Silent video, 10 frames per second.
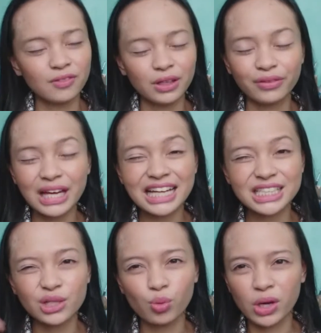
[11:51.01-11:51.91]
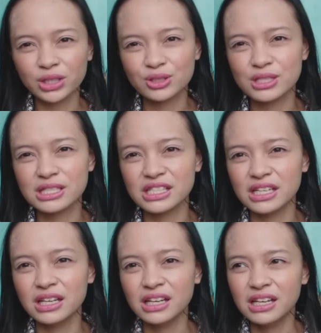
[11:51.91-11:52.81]
If you actually want to
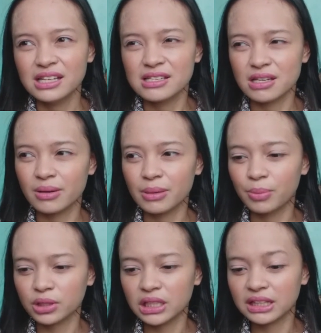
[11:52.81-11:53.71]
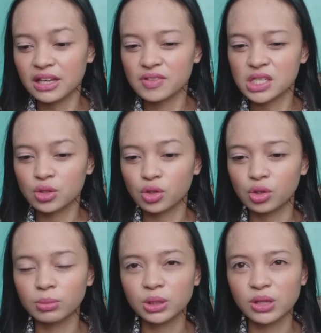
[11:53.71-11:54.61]
see some, a book that delves into
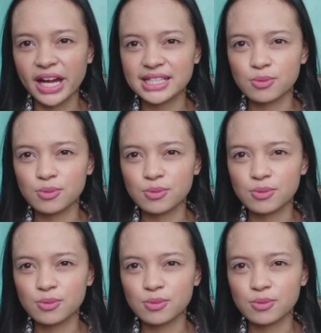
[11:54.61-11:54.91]
human rights,